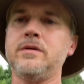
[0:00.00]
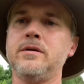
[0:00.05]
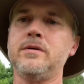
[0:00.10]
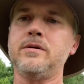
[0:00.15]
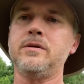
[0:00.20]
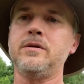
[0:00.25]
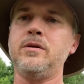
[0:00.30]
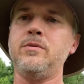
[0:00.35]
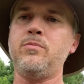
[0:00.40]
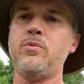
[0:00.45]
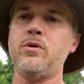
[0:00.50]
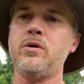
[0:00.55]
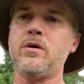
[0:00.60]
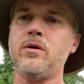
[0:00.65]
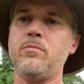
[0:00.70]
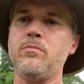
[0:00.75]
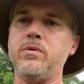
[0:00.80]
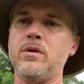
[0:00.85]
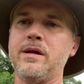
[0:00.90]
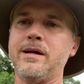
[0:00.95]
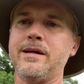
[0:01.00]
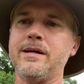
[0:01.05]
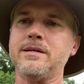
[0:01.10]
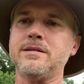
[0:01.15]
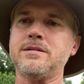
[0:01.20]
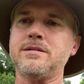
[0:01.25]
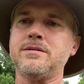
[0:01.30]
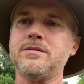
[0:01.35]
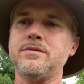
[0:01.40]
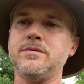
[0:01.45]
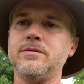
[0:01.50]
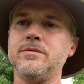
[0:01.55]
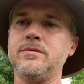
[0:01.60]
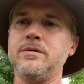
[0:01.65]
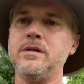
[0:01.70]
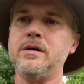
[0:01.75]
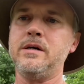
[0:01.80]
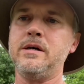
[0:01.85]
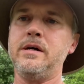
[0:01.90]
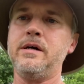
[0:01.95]
you put on plants to
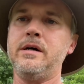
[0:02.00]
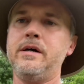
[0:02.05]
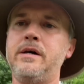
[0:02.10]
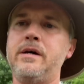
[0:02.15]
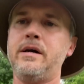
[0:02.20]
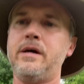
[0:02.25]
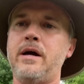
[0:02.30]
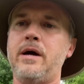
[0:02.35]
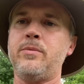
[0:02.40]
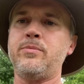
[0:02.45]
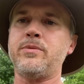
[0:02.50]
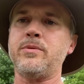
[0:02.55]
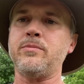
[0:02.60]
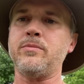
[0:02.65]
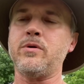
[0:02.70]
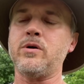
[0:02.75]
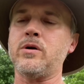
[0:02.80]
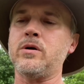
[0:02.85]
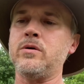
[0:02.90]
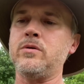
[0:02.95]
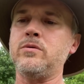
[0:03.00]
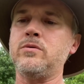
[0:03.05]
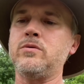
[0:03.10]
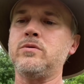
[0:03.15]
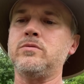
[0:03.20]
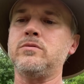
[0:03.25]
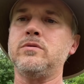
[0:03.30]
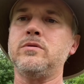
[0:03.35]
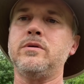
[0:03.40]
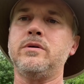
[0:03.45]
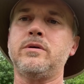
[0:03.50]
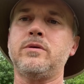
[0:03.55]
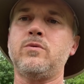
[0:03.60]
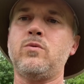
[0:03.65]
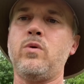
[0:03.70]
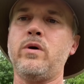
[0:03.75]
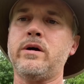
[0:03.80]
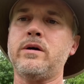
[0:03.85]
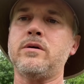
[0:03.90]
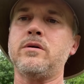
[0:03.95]
help them grow
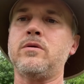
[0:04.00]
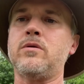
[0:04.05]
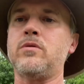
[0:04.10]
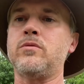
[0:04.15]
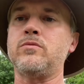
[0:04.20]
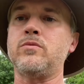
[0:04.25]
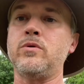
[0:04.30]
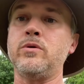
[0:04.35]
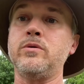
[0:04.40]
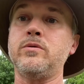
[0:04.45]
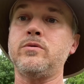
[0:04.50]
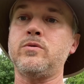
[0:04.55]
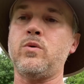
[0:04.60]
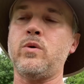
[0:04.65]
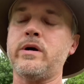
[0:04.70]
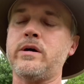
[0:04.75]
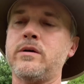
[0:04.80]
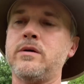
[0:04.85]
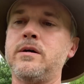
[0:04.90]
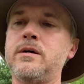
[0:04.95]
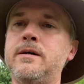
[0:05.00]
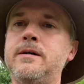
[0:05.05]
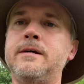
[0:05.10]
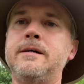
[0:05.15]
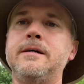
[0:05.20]
quicker or root quicker.